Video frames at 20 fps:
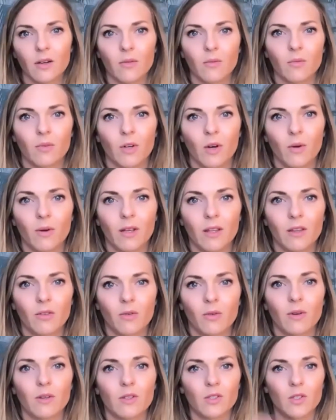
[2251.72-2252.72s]
going
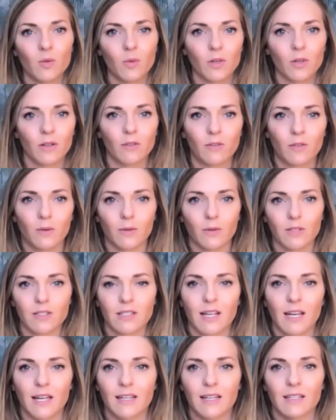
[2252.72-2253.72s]
through as you would if you were
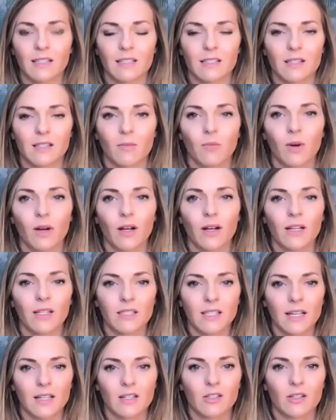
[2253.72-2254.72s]
standing somewhere. It's
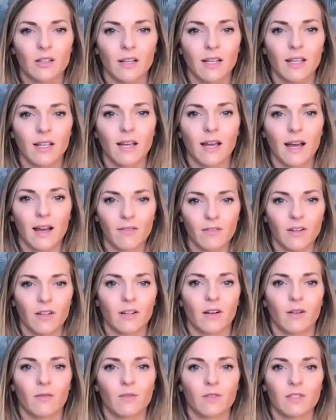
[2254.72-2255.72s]
actually having a
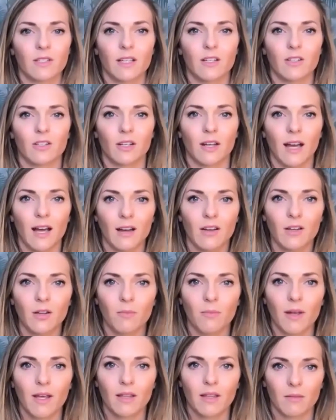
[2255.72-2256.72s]
conversation. How do you
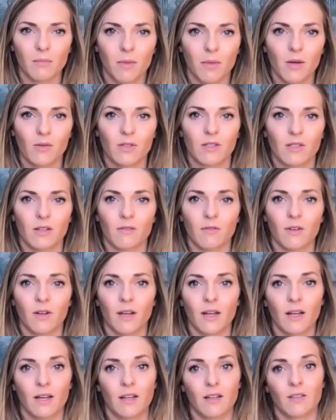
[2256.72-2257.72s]
make the most of
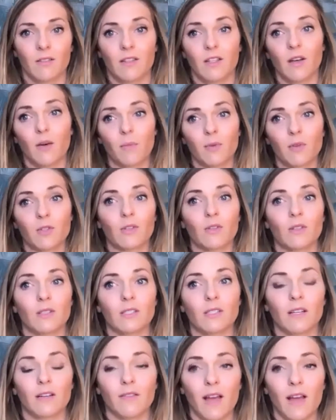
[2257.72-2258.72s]
the
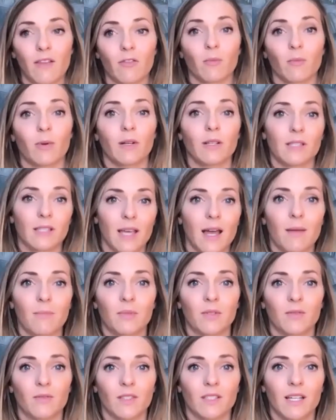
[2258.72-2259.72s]
opportunity of everybody's
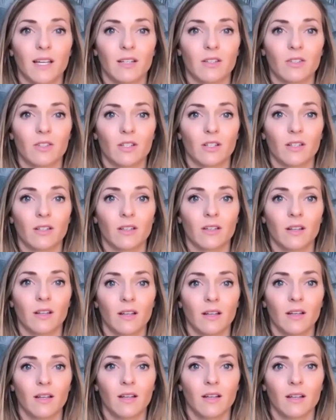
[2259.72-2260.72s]
captive attention
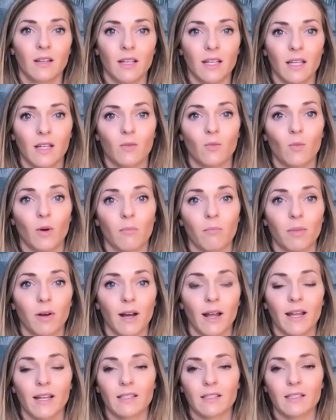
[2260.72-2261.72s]
in one
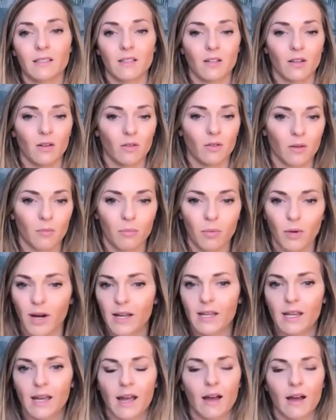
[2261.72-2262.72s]
place? The
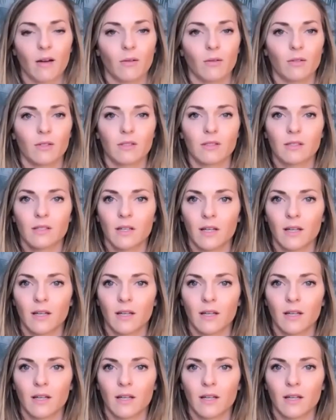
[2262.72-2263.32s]
breakouts,